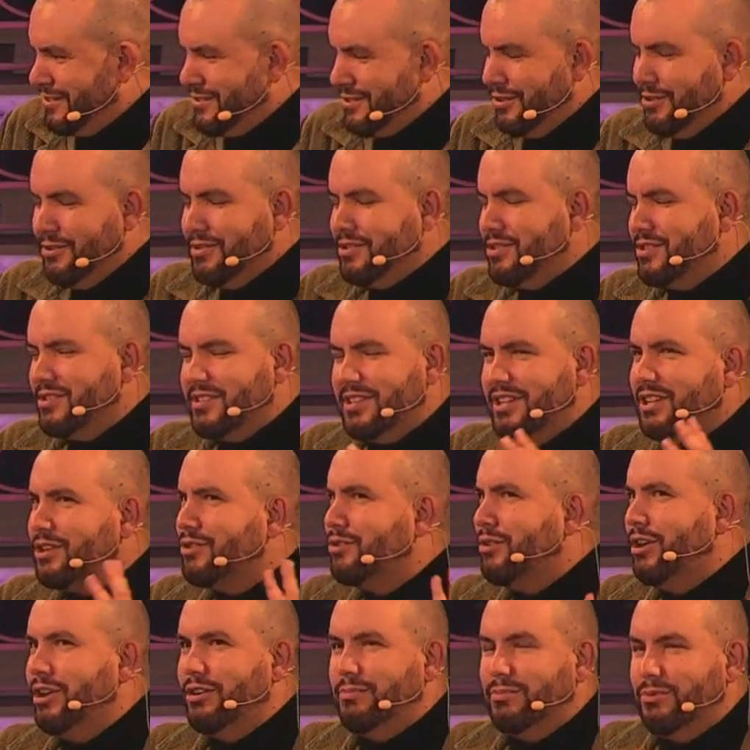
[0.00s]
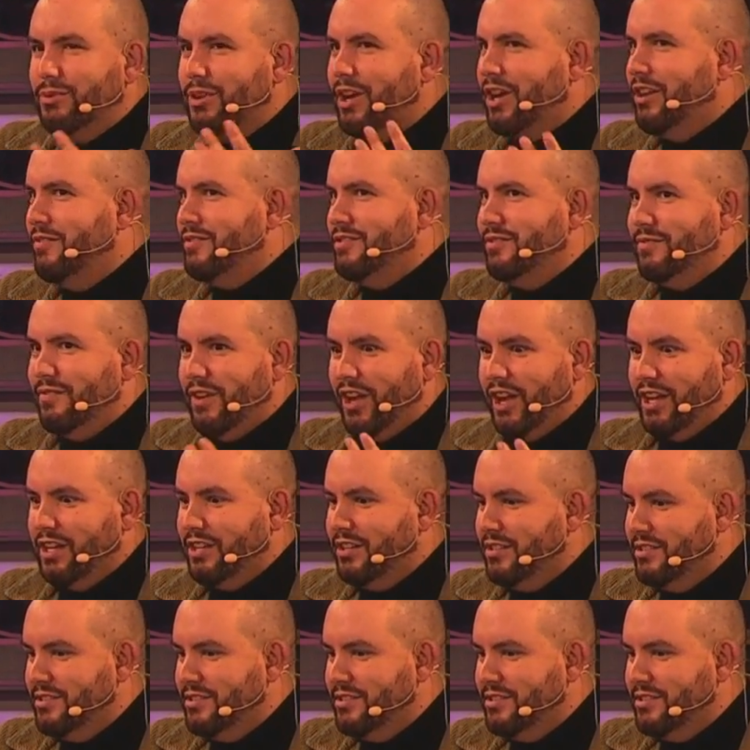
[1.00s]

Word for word: Yeah. So yeah. it was just an incredible kind of divine